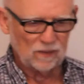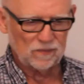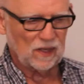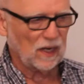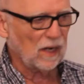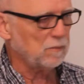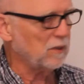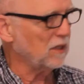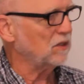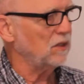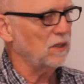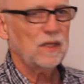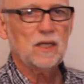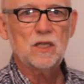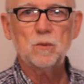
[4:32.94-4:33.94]
the optics
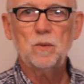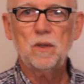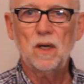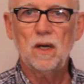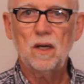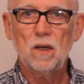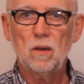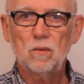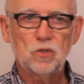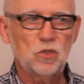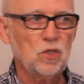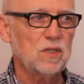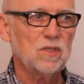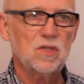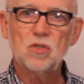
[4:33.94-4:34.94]
on the SPI are
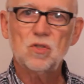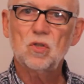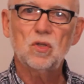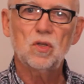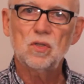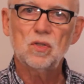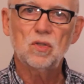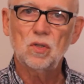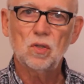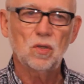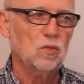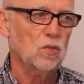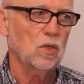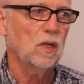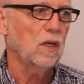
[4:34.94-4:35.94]
just as good as the
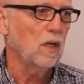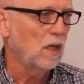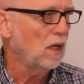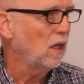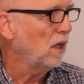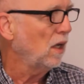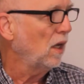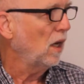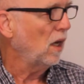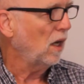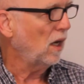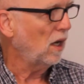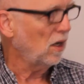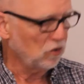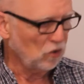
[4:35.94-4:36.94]
Unitron.
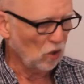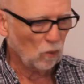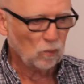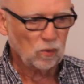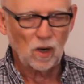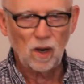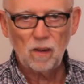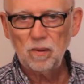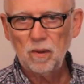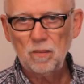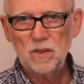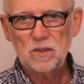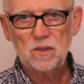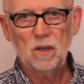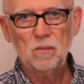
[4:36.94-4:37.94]
Uh, no problem,
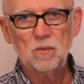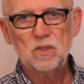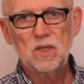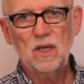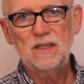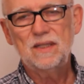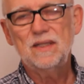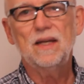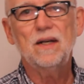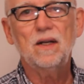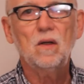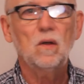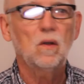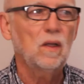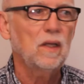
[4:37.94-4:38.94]
it's almost
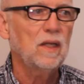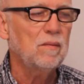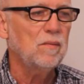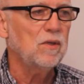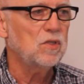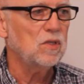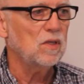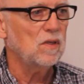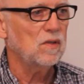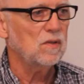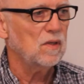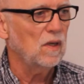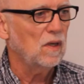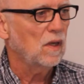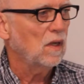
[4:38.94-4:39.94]
identical
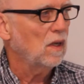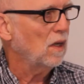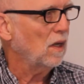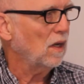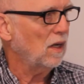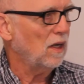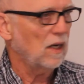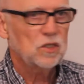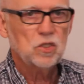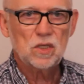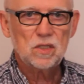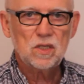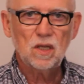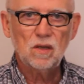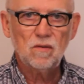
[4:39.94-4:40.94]
images. Uh,
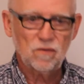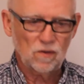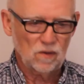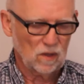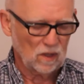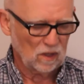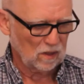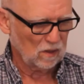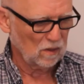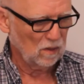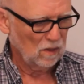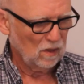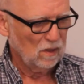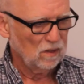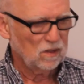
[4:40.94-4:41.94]
adjusting for the
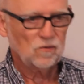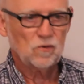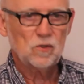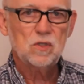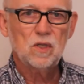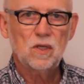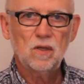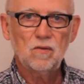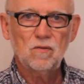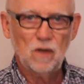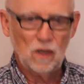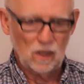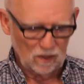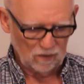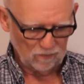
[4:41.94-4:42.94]
difference in
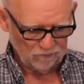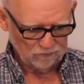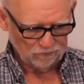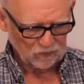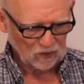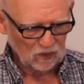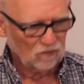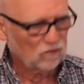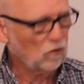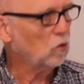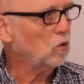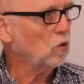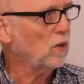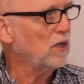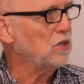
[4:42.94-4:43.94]
uh,
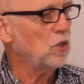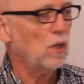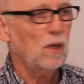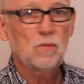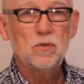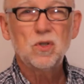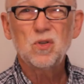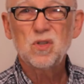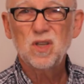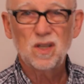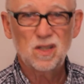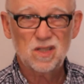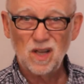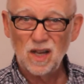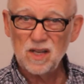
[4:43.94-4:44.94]
focal ratio, I was using
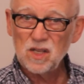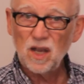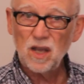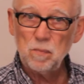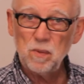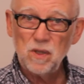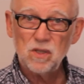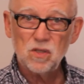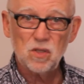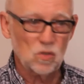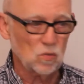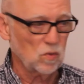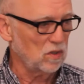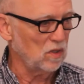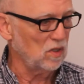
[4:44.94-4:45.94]
Zeiss
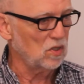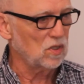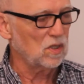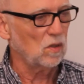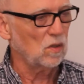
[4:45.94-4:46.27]
eyepieces with these